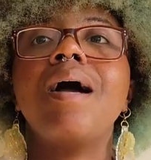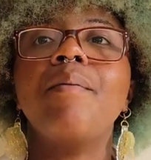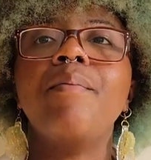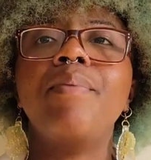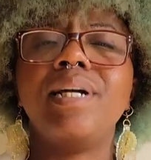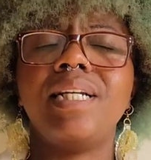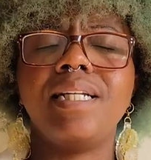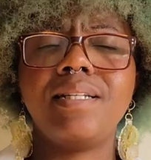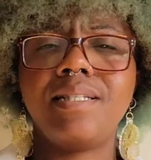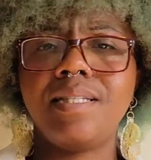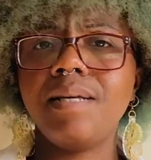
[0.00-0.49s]

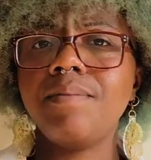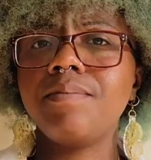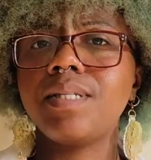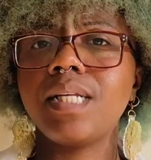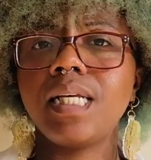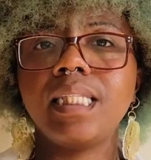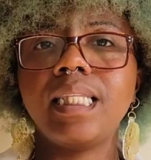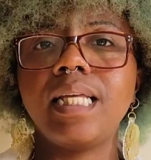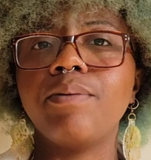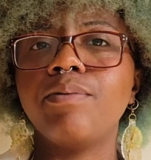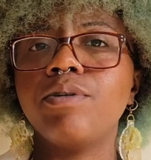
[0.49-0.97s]
but it seems
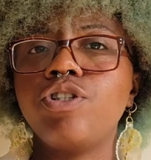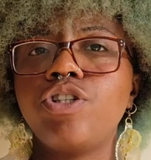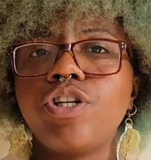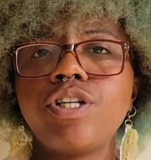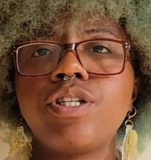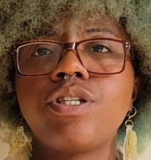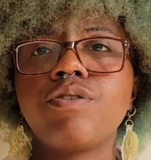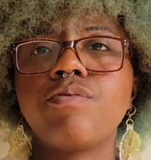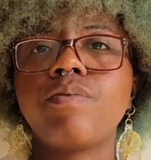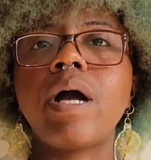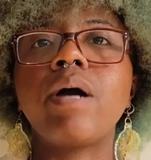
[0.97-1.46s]
like they were
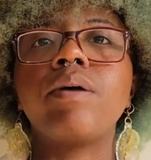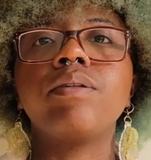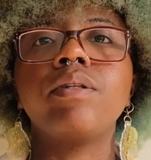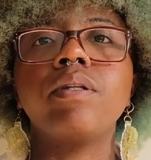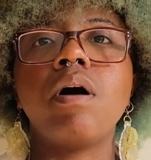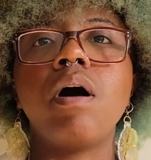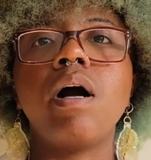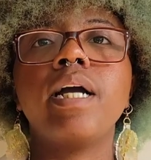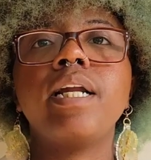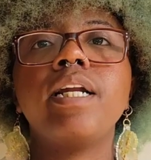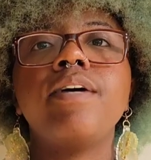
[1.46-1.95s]
just around
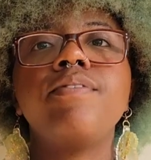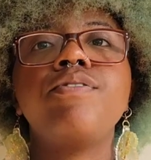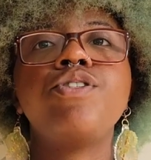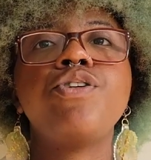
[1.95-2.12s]
long enough